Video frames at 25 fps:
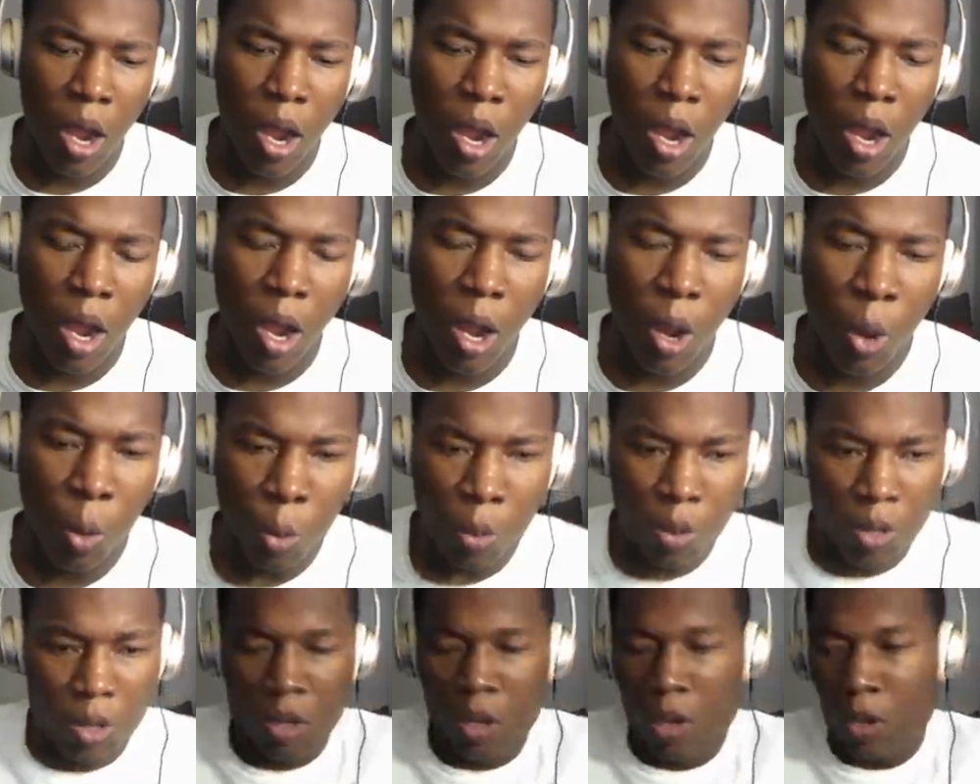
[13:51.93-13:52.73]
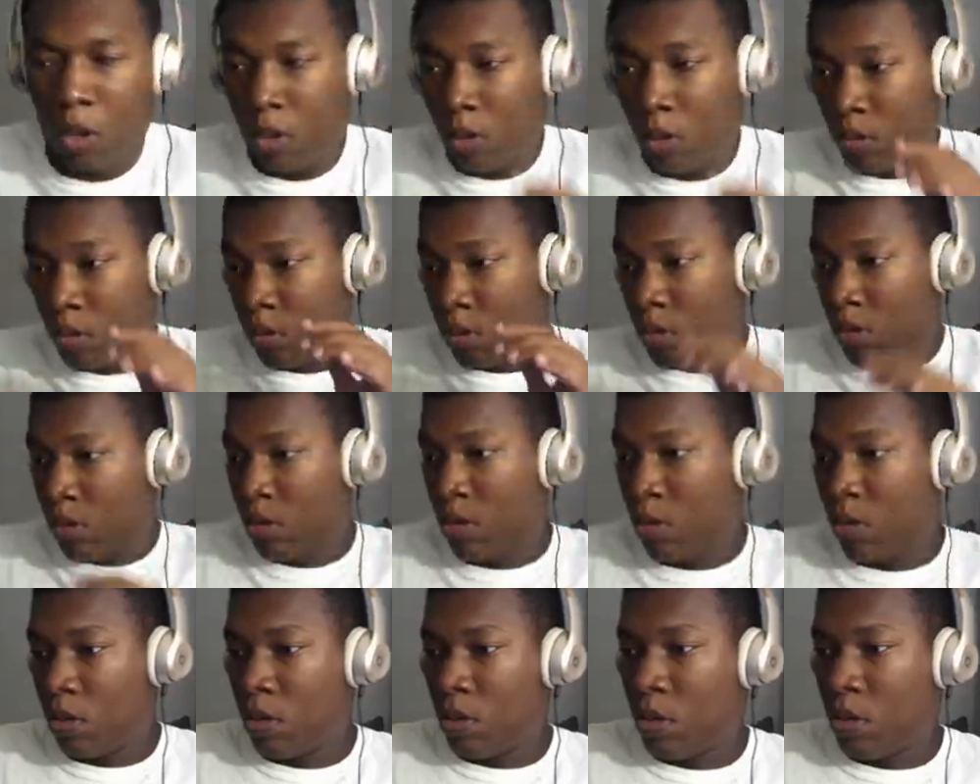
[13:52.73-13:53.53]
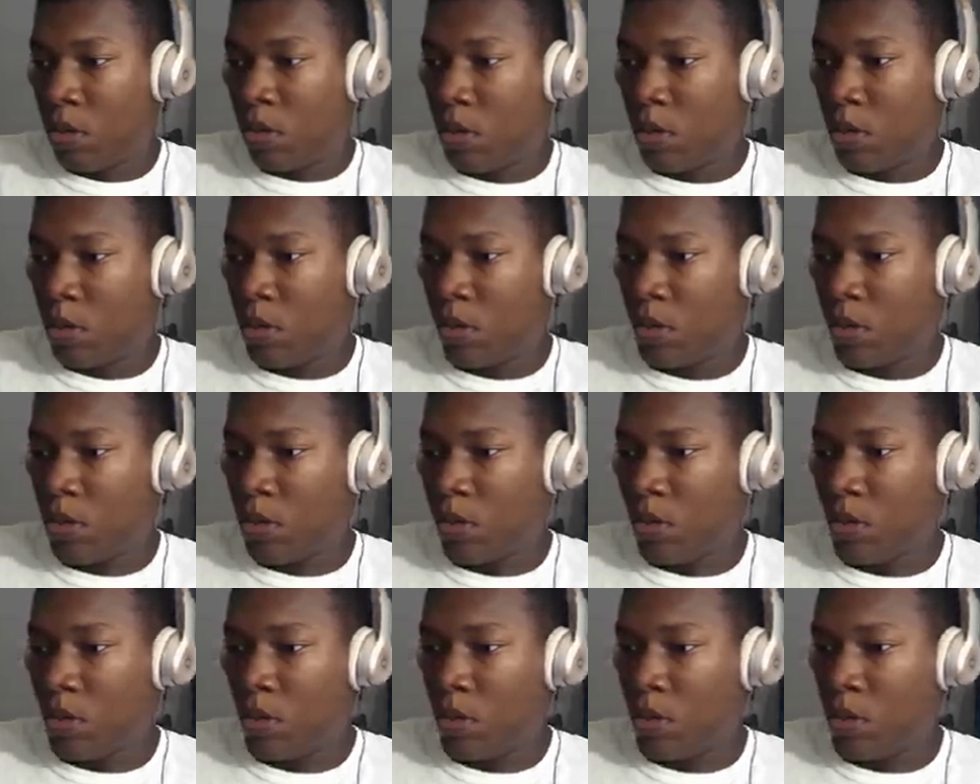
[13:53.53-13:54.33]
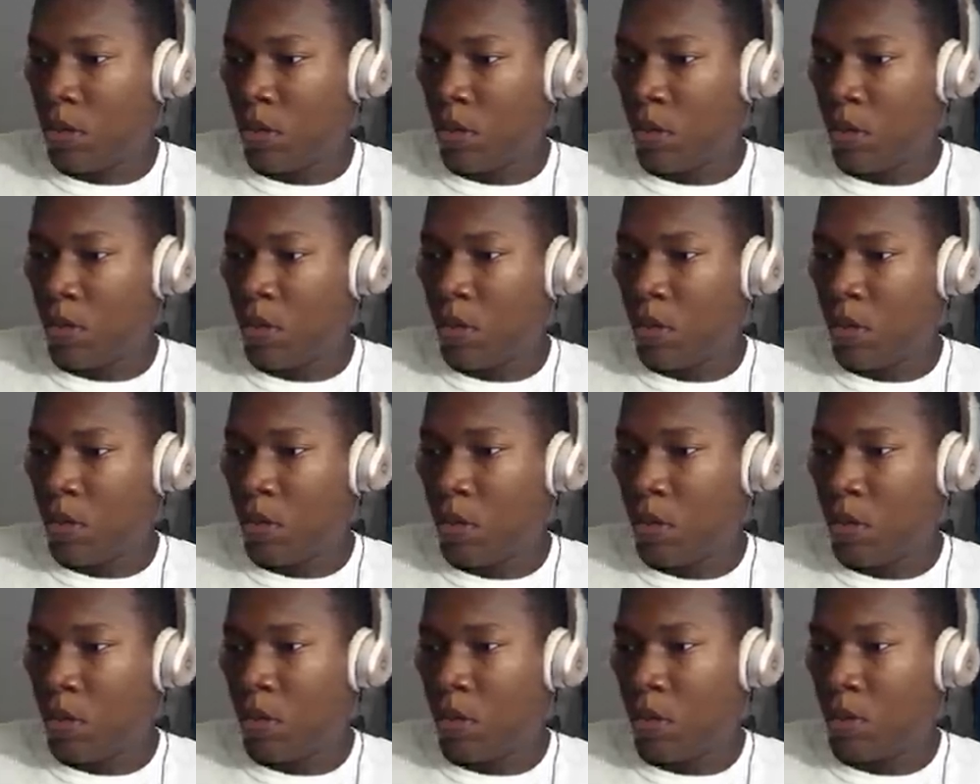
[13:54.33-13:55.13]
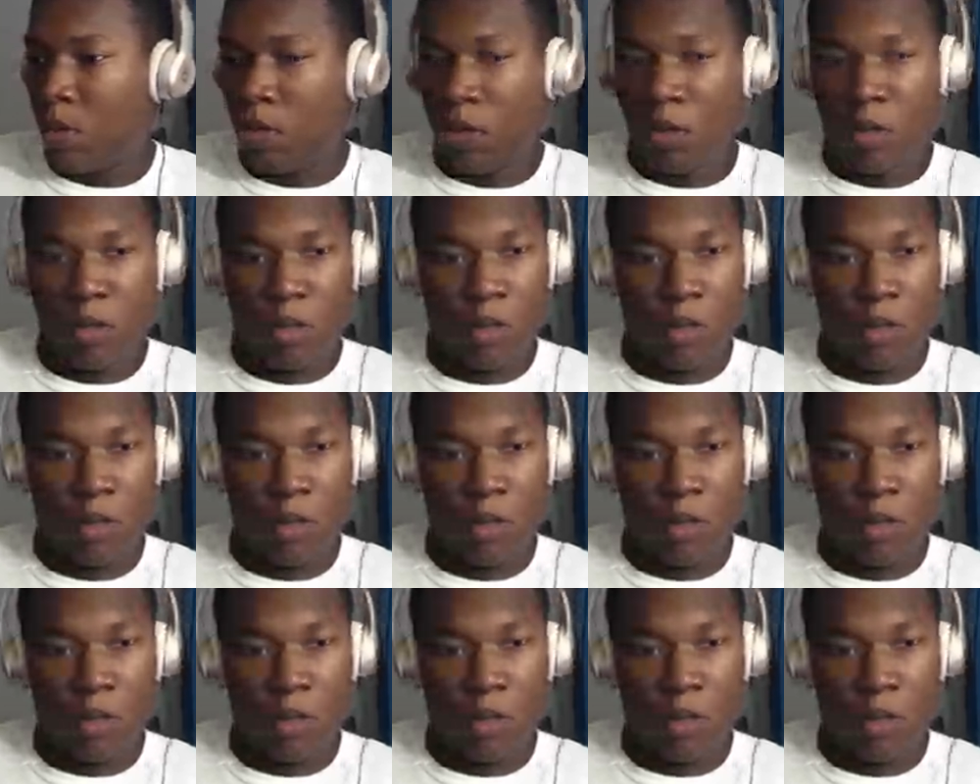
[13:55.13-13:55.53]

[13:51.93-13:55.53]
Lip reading: (no one is talking)